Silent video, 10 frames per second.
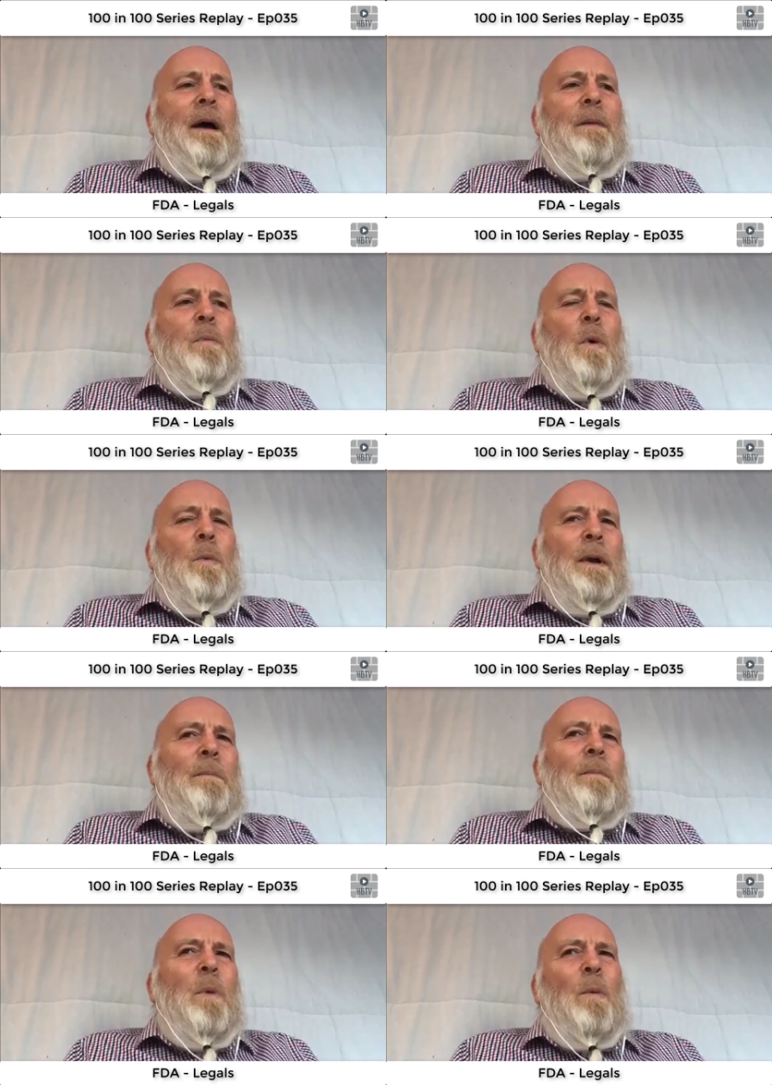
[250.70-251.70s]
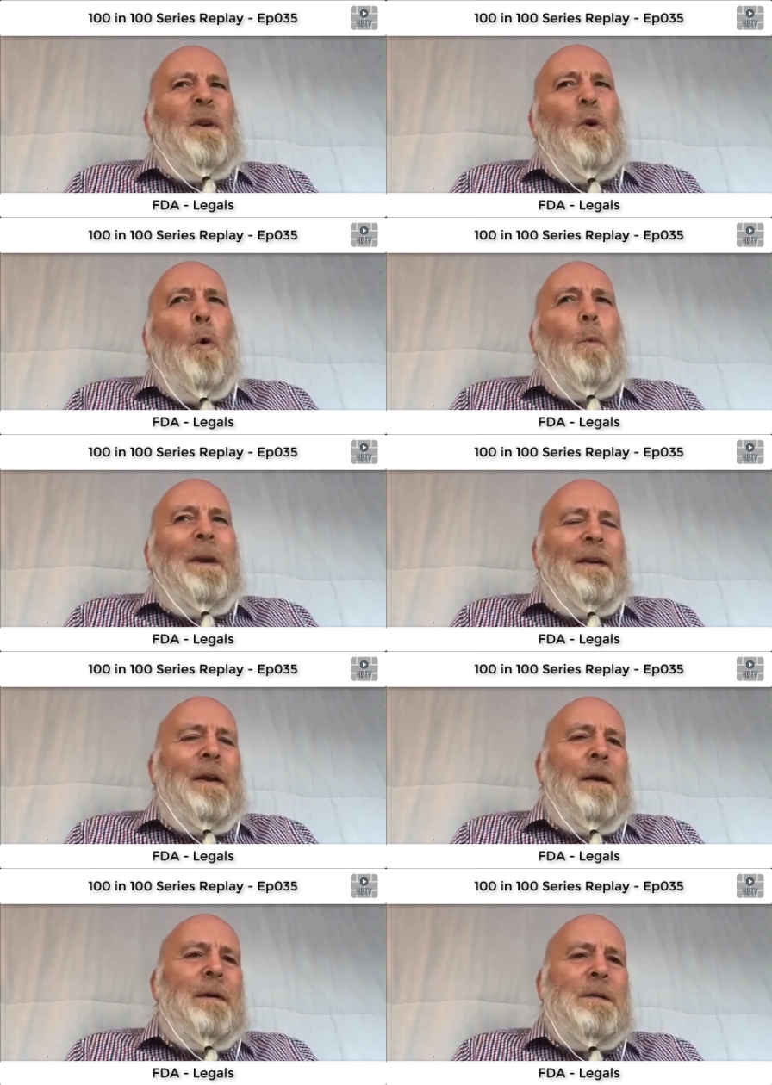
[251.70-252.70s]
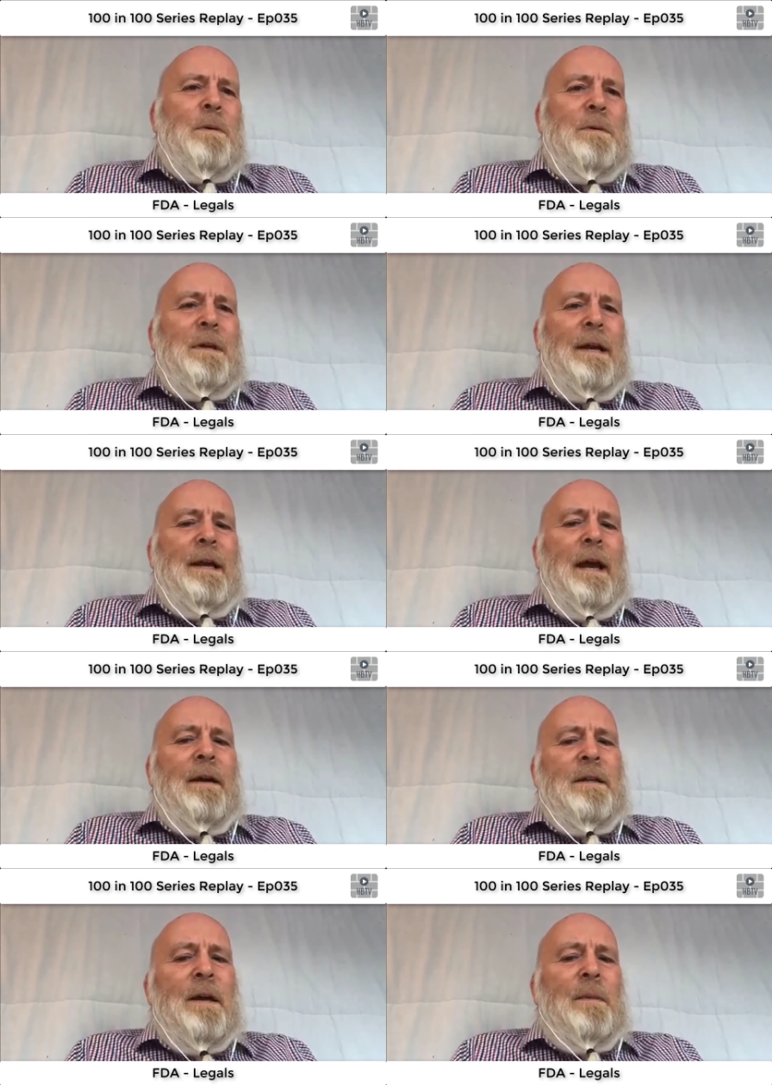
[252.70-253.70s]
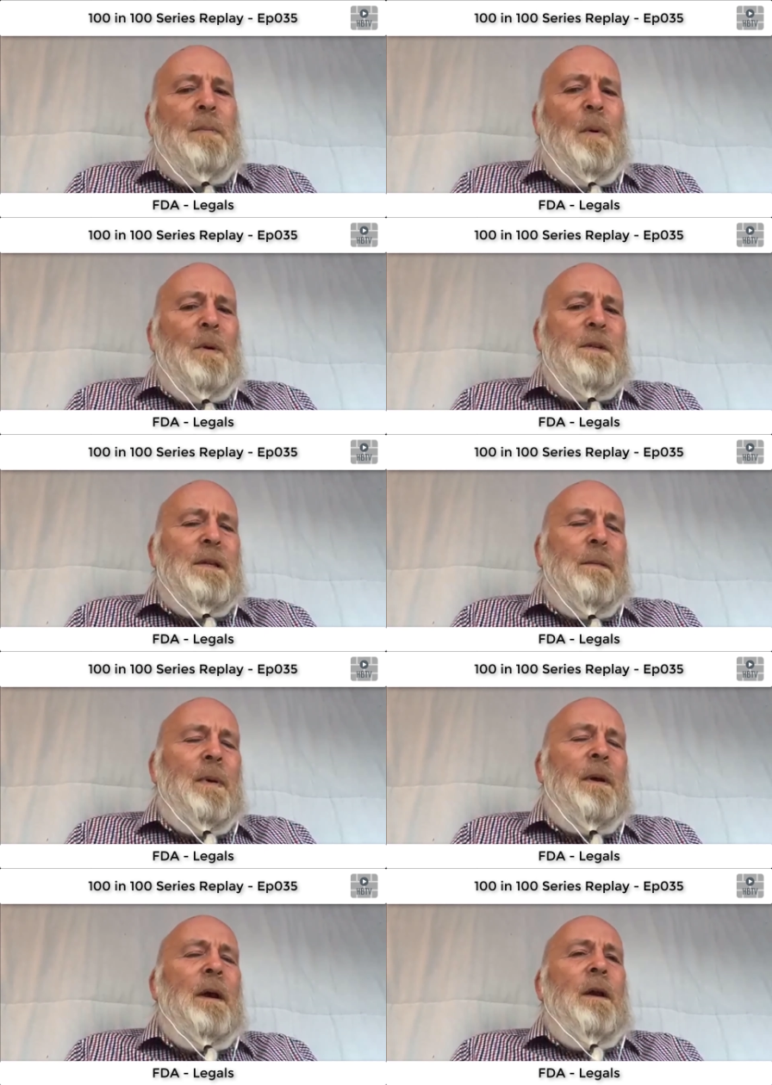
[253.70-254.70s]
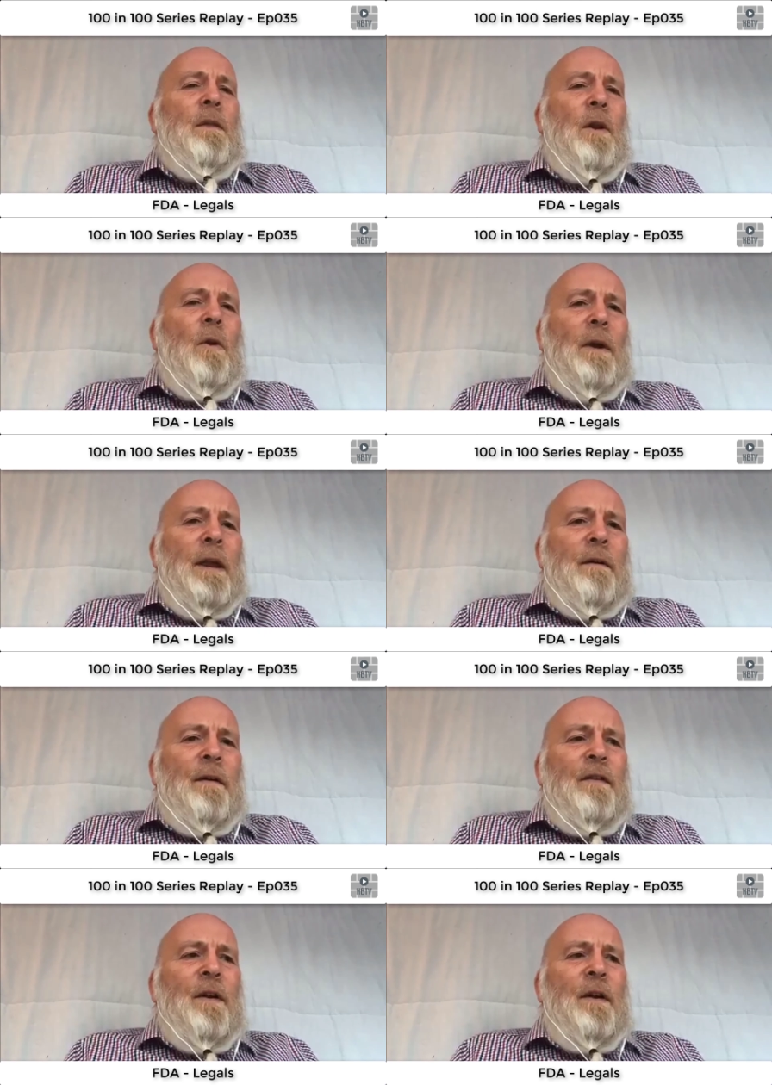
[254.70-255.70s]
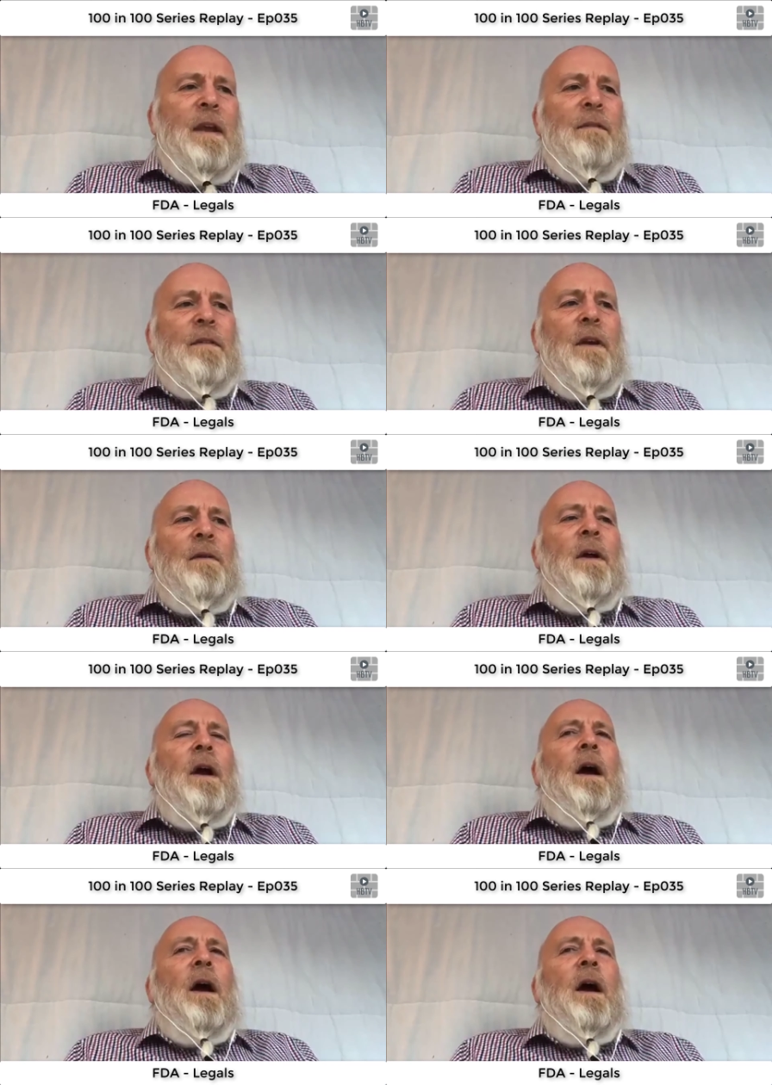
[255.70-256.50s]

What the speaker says: and what we normally do is we'll take out an indemnity policy, but the lawyer is going to give you